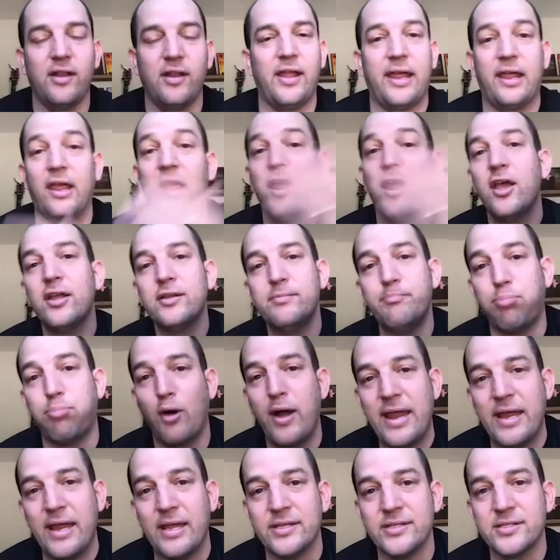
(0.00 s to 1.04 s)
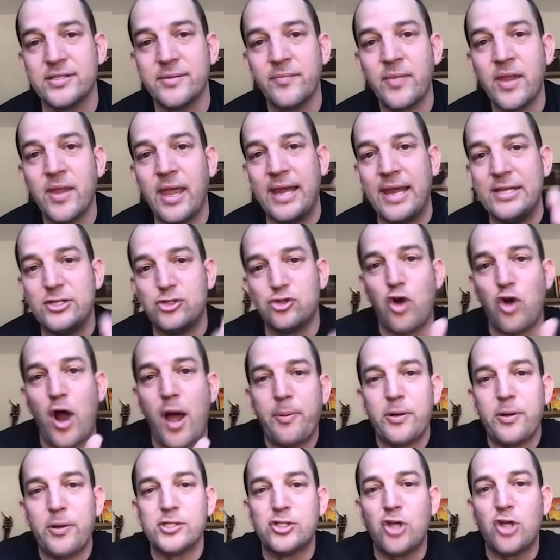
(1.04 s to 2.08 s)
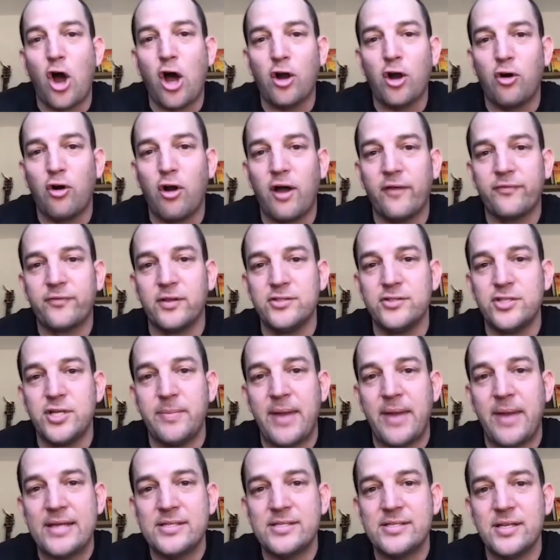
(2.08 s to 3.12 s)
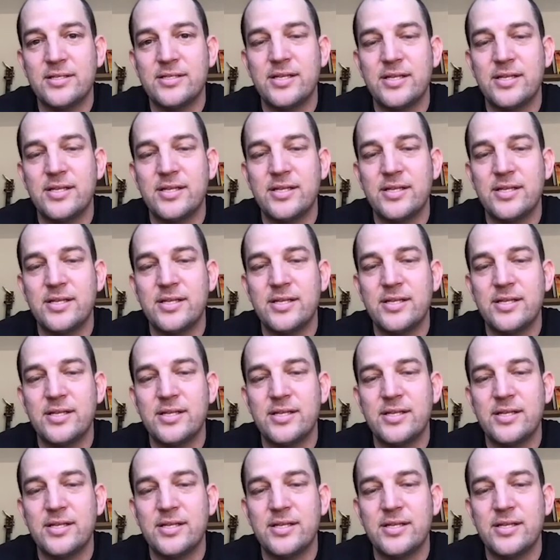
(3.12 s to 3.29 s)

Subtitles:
Like Brands, he's dropping his daughter off to gymnastics.